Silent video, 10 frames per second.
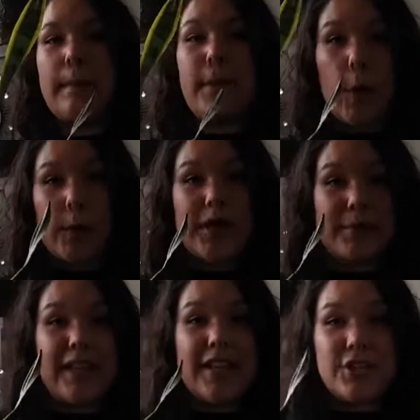pokey
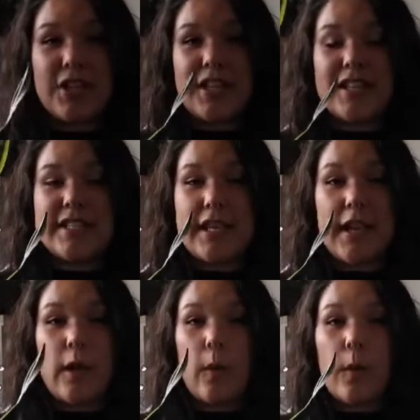plants, shall I
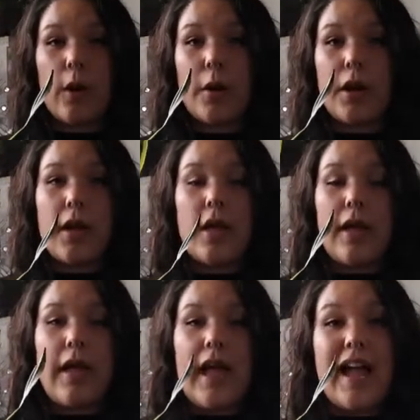say, or
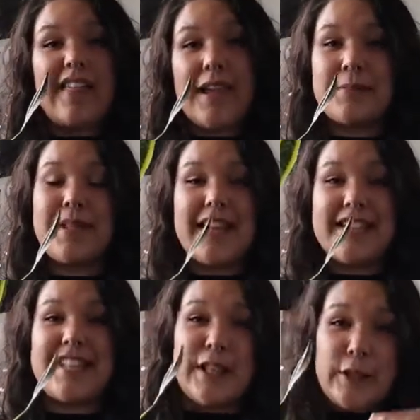I like
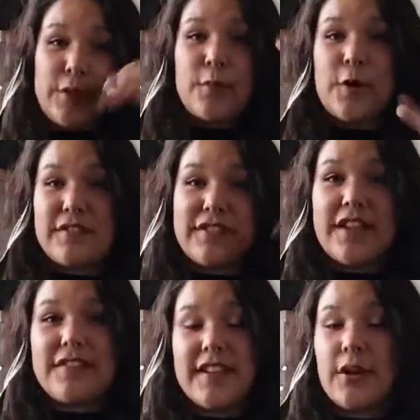plants that look more
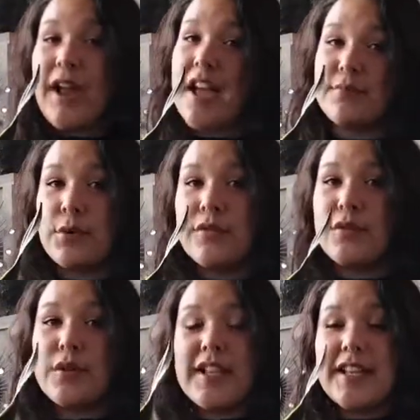fluffy or have more
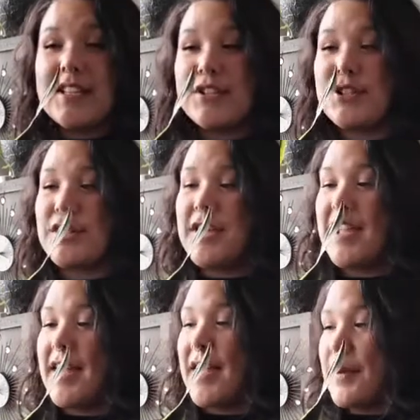foliage,
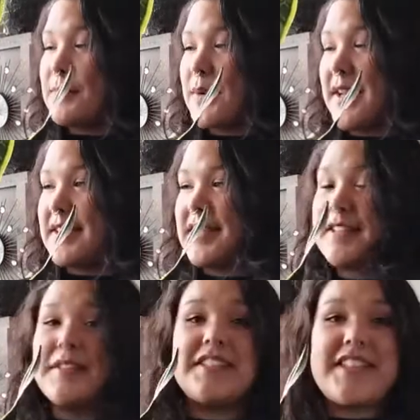but
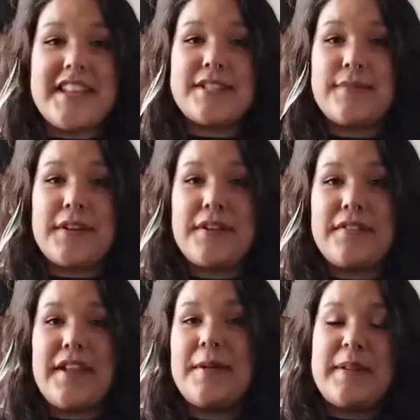the
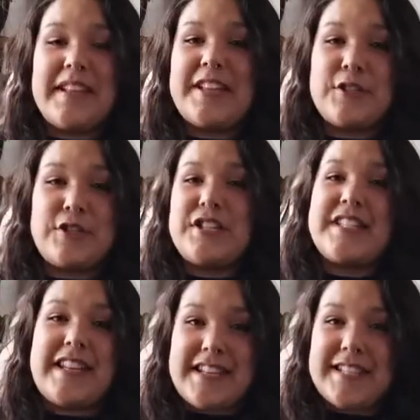Sansevieria family is
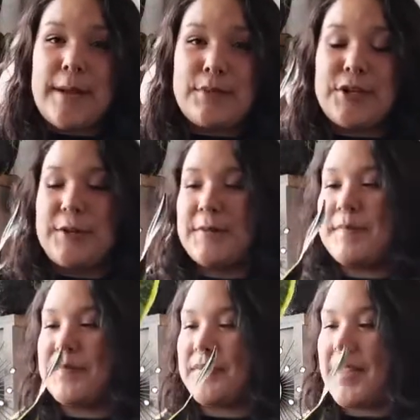just an exception.
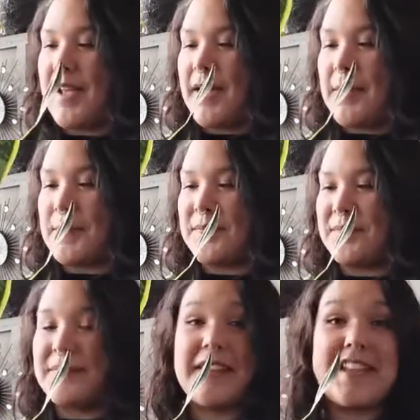
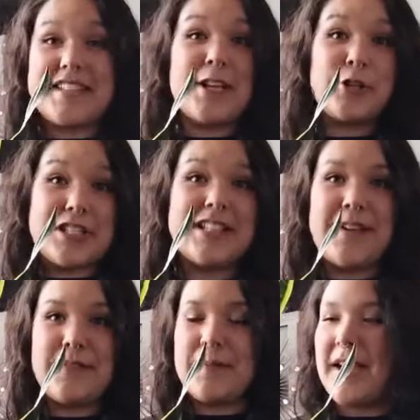Because I just
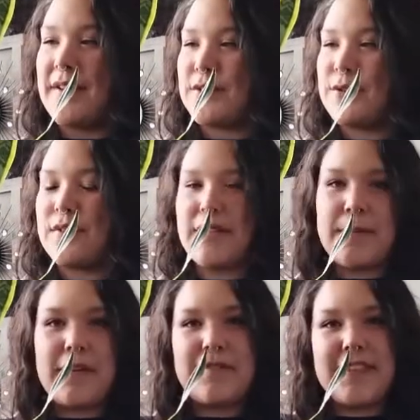love them. I have two of
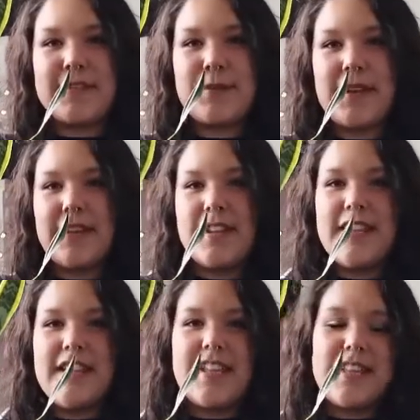them. I have this one,
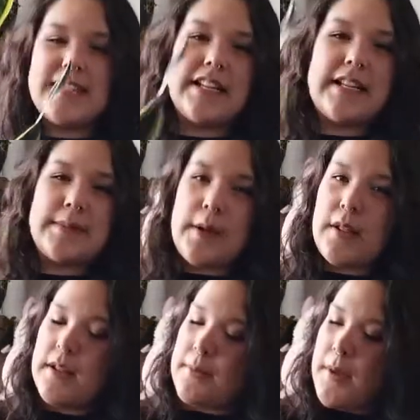he's in a
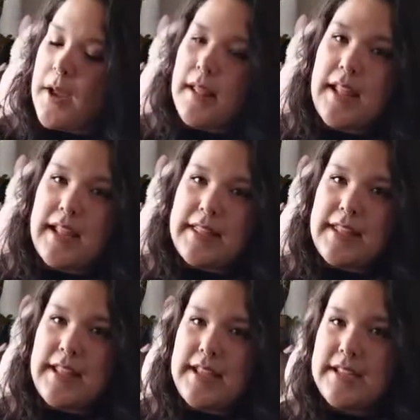small little pot like
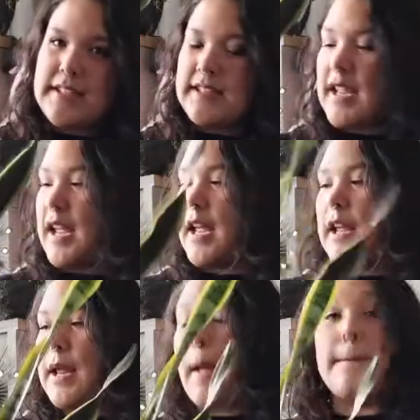this,
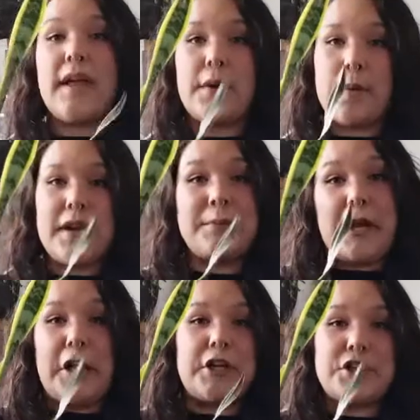and a big one. I'm
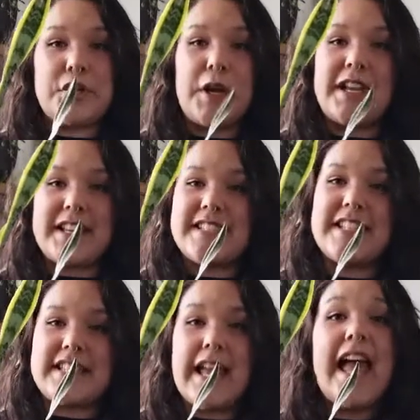not going to show you because
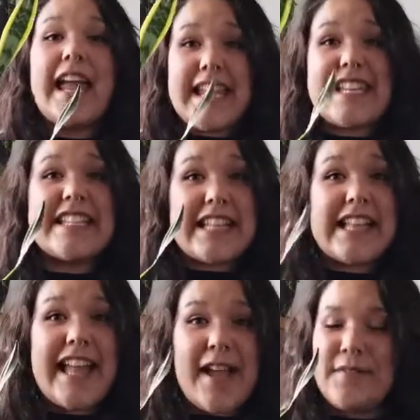he's a
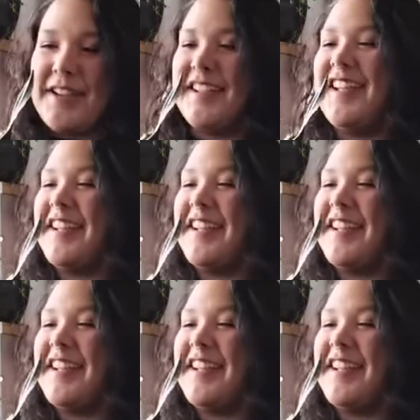little heavy.